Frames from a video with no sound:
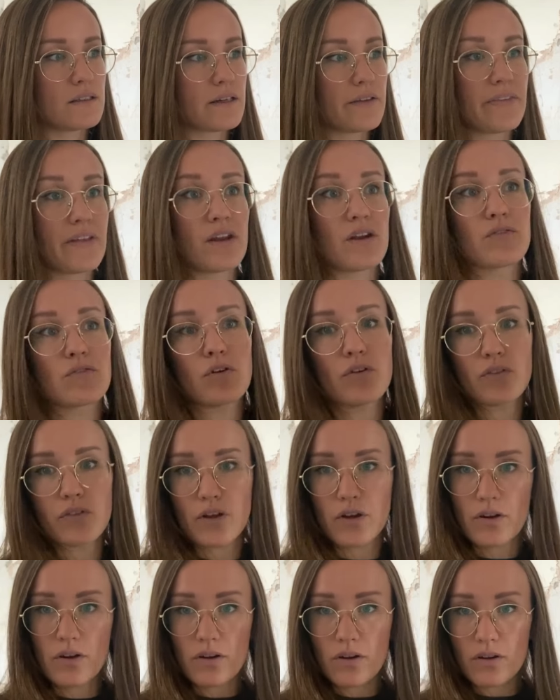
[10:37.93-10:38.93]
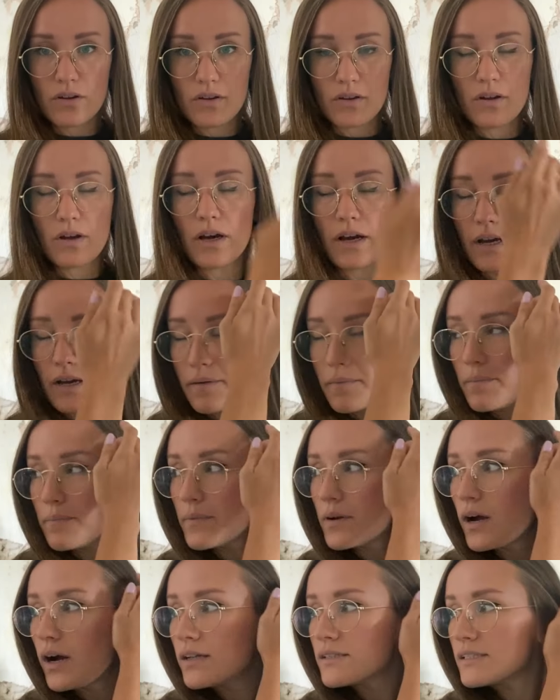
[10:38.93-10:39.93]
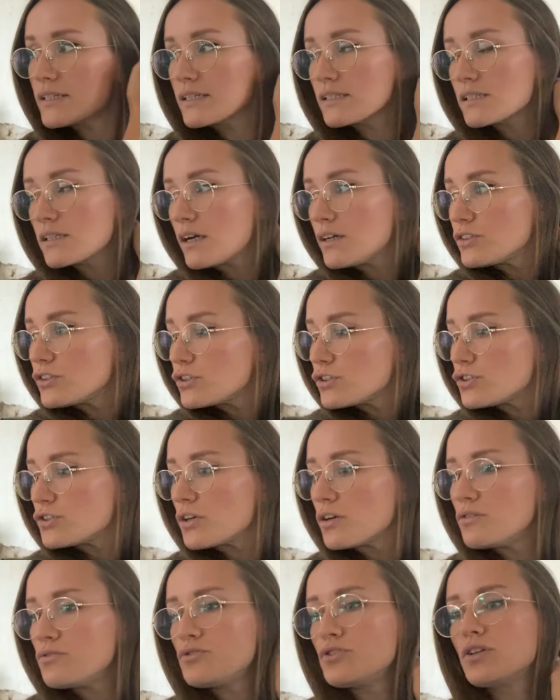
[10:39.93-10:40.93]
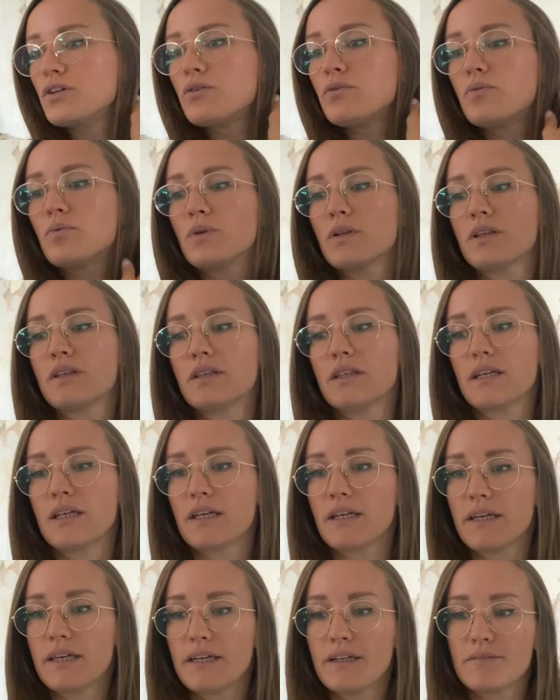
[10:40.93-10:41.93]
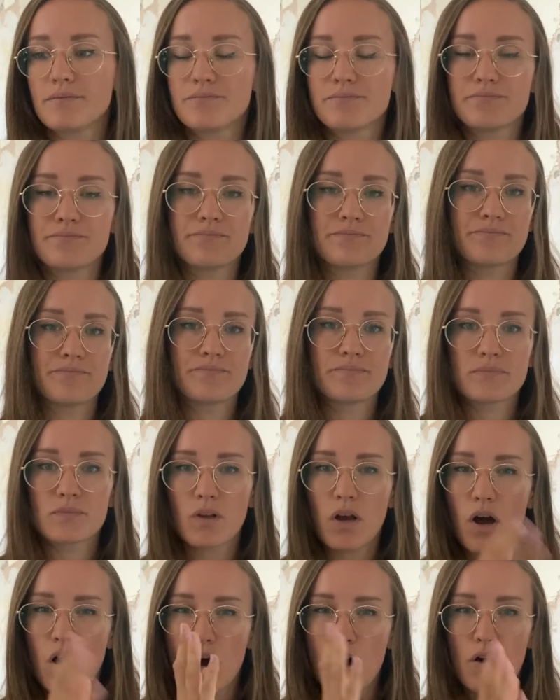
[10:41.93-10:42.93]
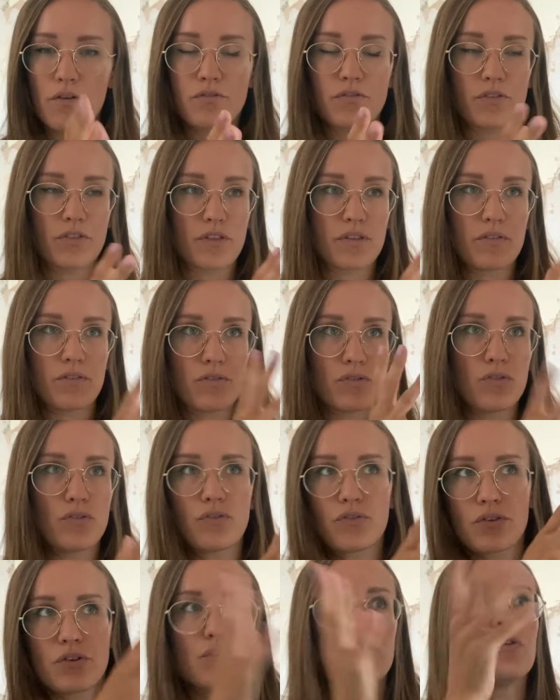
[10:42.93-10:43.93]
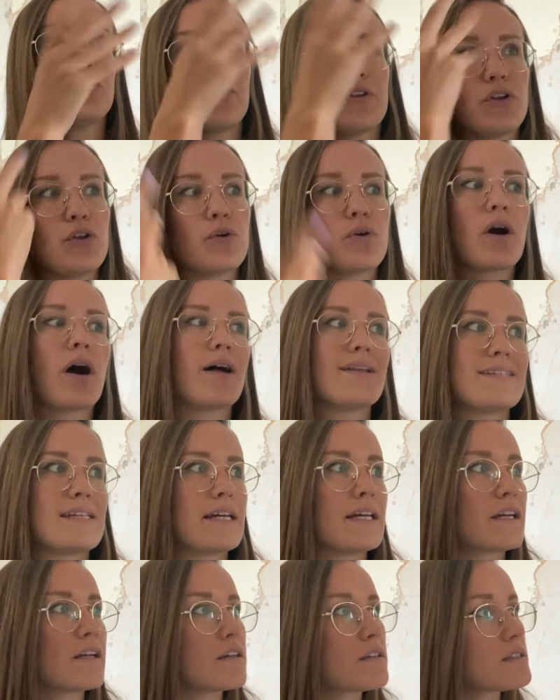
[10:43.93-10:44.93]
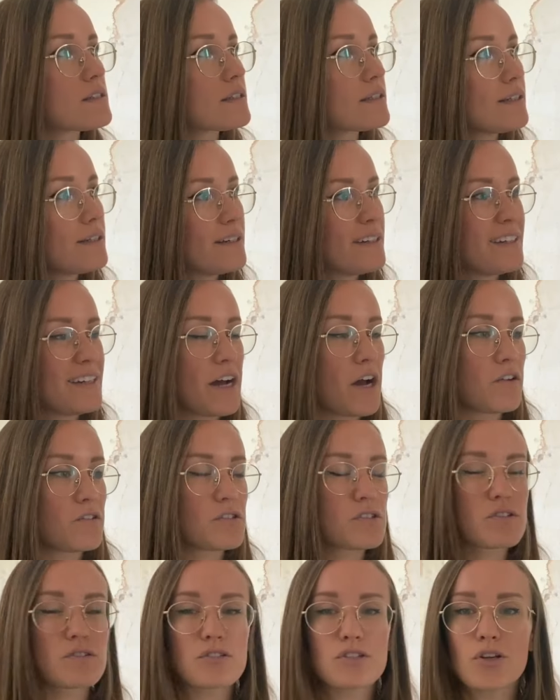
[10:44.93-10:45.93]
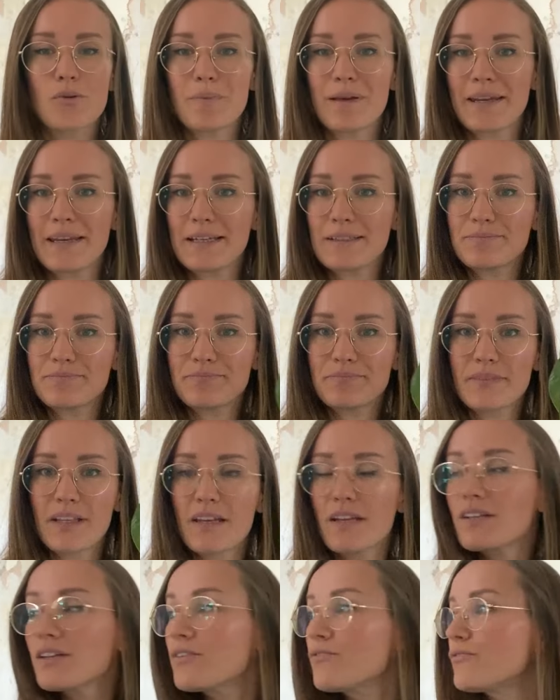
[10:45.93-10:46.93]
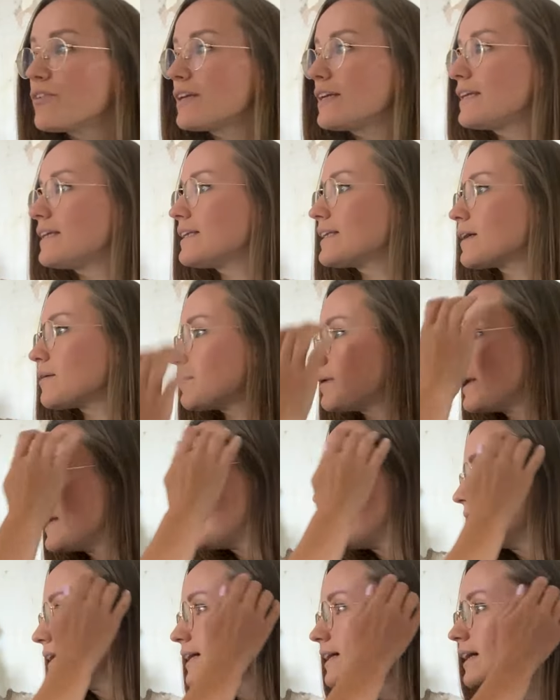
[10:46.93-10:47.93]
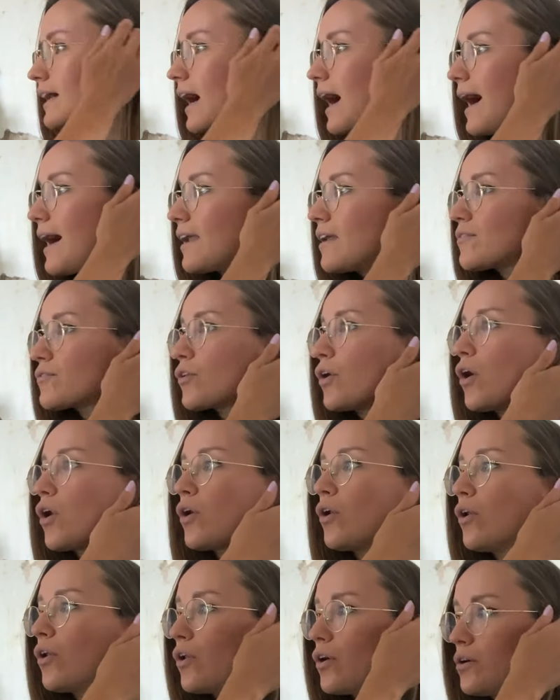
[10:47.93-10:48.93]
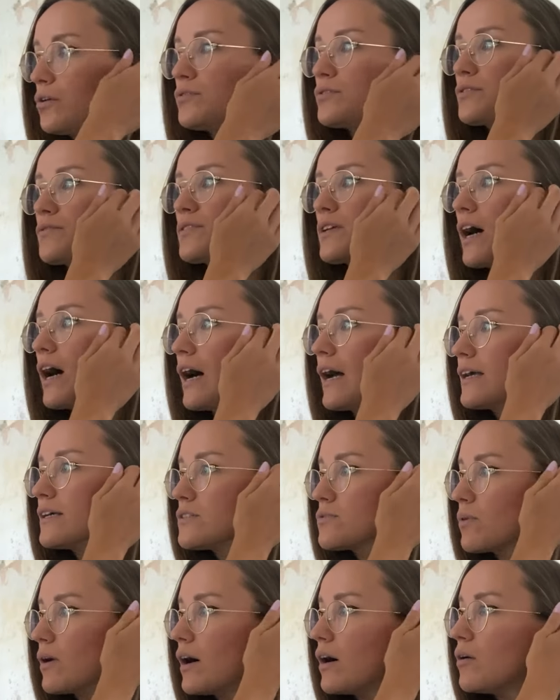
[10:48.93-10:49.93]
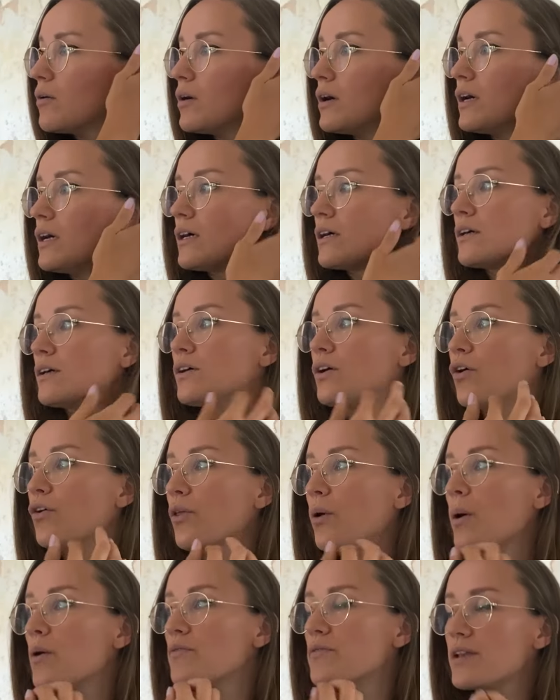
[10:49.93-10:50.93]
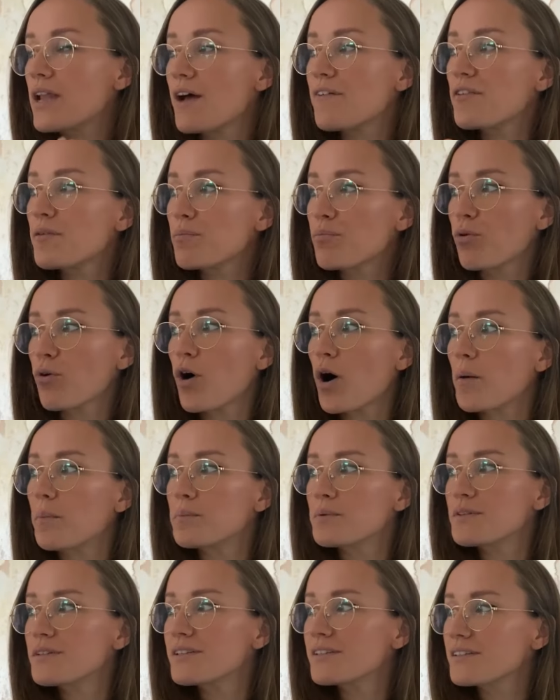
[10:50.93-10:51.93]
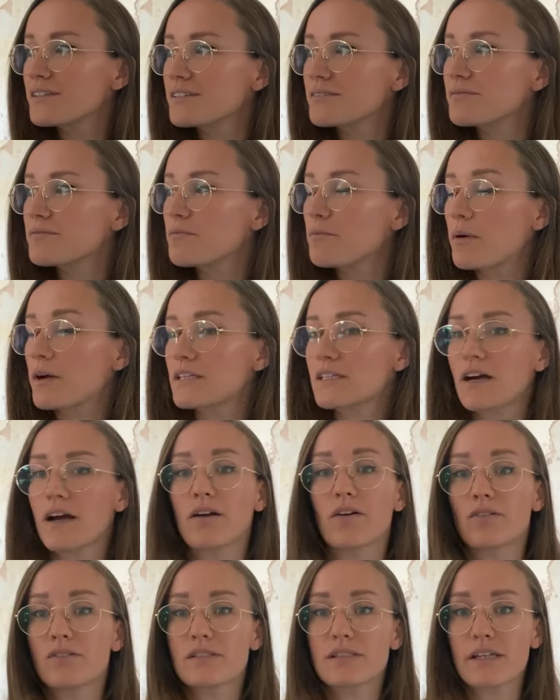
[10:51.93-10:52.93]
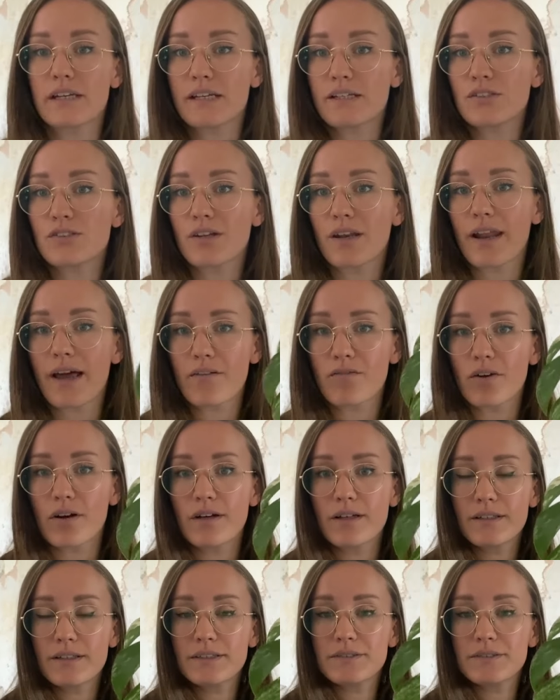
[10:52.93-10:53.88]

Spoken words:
And then I've got the cuttings that I just showed you with the half of the new cuttings. I've just got so many and I don't really need that many. And I've got loads of Thai as well. Although I've never propped my Thai constellation ever.